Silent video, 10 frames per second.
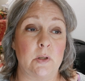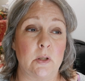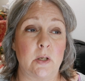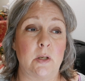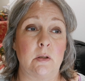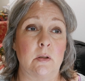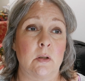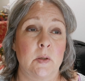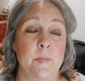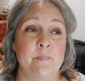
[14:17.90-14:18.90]

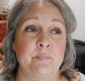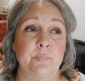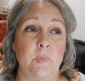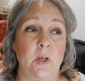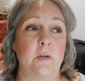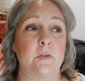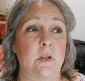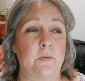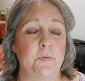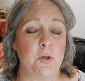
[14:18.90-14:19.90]
really,
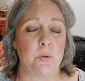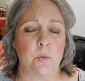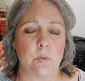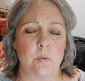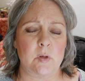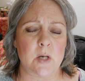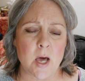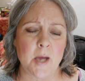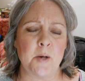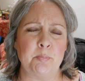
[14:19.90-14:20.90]
if you
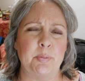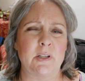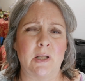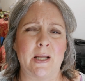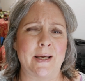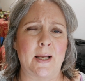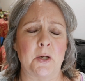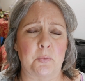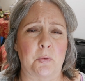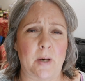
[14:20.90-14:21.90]
kind of
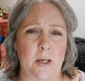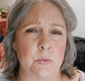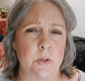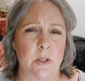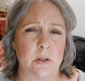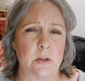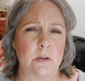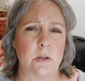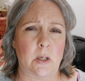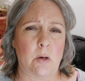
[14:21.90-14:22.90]
plan around
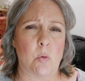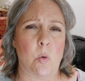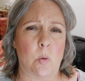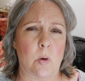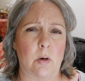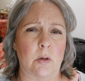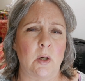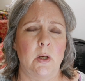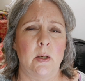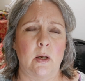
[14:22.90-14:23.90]
it,
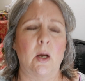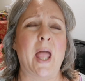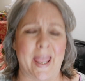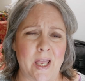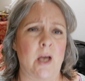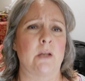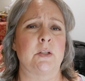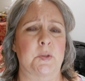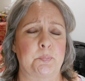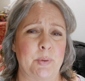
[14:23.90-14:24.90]

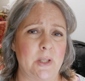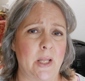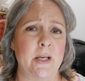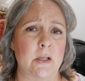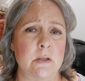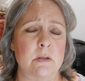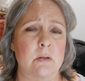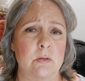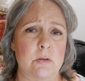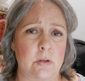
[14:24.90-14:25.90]
and
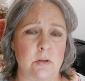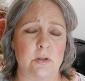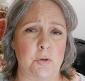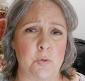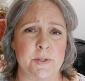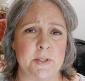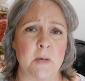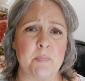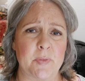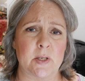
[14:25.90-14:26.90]
plan to do
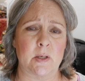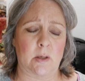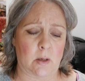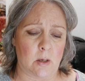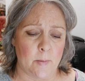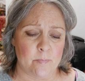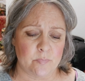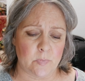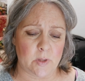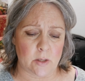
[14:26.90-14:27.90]
something
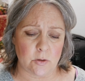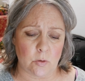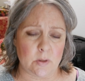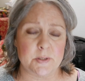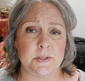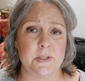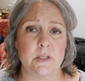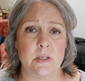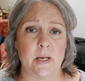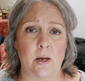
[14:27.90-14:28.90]
that you can
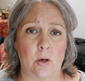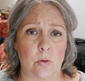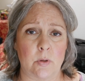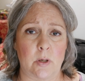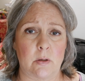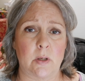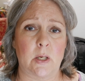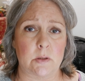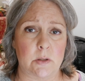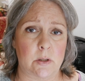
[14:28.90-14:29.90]
sit
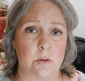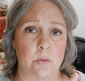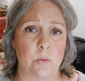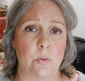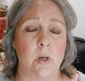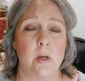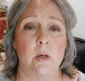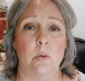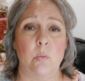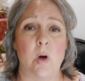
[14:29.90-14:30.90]
down and
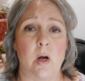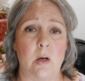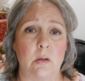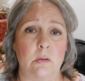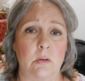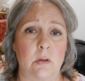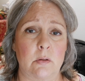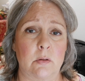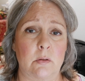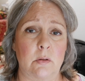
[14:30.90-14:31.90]
do
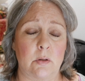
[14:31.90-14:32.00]
while